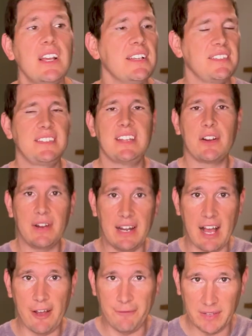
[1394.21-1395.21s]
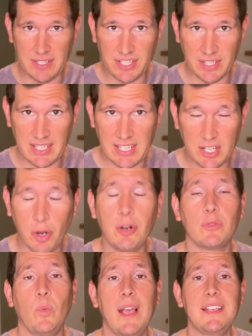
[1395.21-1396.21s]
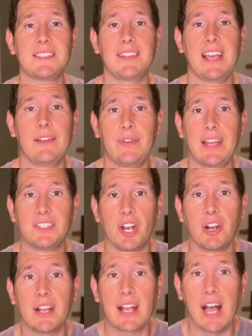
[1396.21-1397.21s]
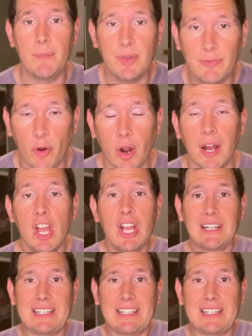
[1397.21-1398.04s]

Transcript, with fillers: staring off into the cold wasteland of Antarctica before